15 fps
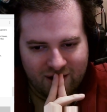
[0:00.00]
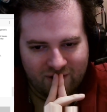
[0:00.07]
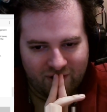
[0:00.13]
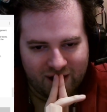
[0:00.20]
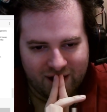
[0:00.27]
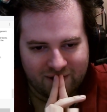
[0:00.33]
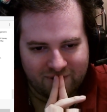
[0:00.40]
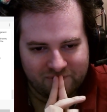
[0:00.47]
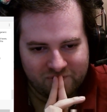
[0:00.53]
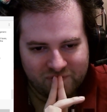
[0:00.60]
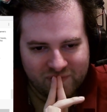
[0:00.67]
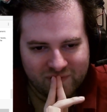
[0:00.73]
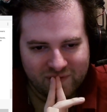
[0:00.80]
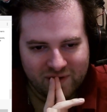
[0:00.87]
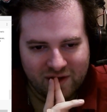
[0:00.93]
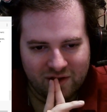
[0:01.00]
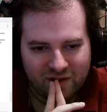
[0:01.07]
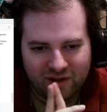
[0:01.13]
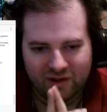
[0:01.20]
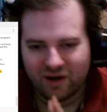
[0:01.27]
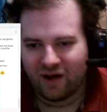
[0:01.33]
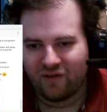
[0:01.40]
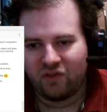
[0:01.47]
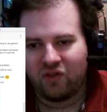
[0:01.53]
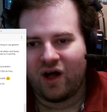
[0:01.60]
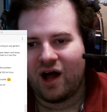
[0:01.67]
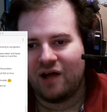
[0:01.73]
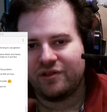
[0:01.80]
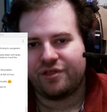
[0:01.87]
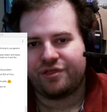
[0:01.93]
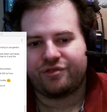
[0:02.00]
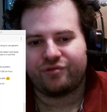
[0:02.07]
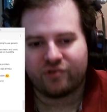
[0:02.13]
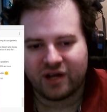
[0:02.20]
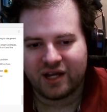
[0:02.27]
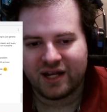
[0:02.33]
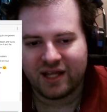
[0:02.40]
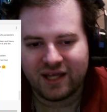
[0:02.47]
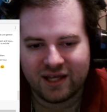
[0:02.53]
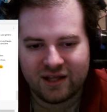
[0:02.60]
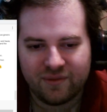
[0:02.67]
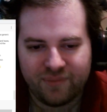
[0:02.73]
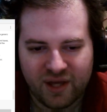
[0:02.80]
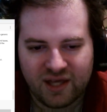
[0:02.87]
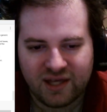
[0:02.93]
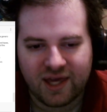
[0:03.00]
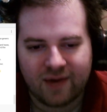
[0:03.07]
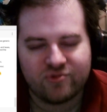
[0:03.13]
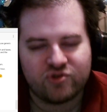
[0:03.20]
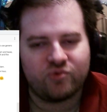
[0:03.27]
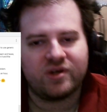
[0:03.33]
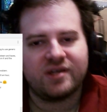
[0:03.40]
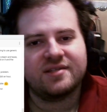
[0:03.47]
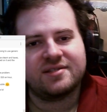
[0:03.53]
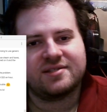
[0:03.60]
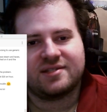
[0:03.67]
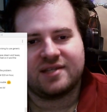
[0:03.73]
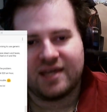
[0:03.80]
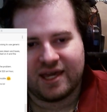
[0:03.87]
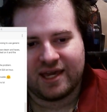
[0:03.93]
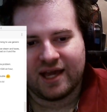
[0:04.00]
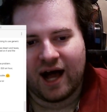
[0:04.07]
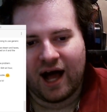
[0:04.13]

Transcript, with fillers: Like, a lot of the 3D independent games we see